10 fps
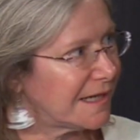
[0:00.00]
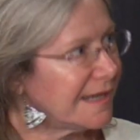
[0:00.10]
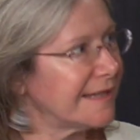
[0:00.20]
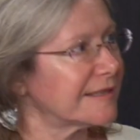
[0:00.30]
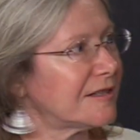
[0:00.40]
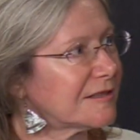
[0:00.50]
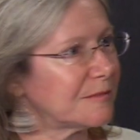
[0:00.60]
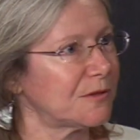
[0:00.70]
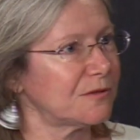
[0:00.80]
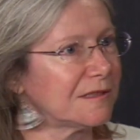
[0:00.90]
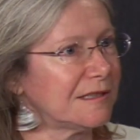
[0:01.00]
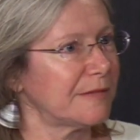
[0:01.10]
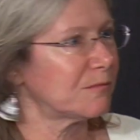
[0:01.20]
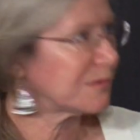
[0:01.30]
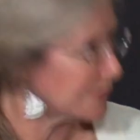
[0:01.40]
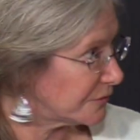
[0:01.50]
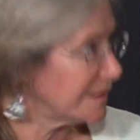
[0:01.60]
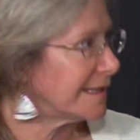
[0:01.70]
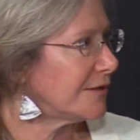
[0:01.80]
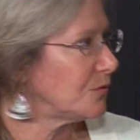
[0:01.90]
It's all supposedly about proving
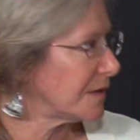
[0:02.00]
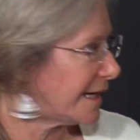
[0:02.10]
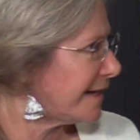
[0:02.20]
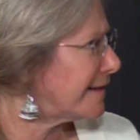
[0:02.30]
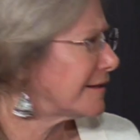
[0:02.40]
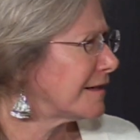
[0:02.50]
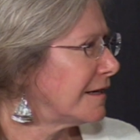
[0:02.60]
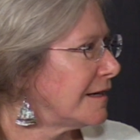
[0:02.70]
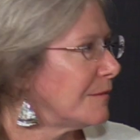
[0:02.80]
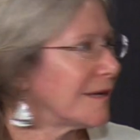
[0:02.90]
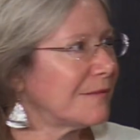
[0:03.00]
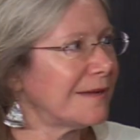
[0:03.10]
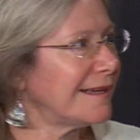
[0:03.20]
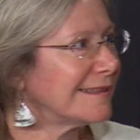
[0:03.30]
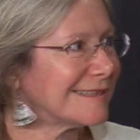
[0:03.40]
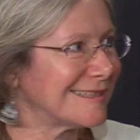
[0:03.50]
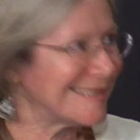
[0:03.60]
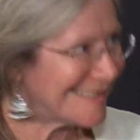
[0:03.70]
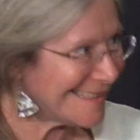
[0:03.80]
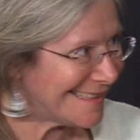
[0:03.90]
that you care, but I'm not
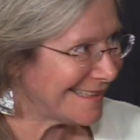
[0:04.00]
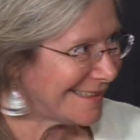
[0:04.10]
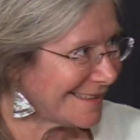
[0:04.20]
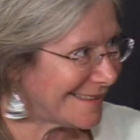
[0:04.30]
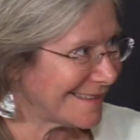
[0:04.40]
seeing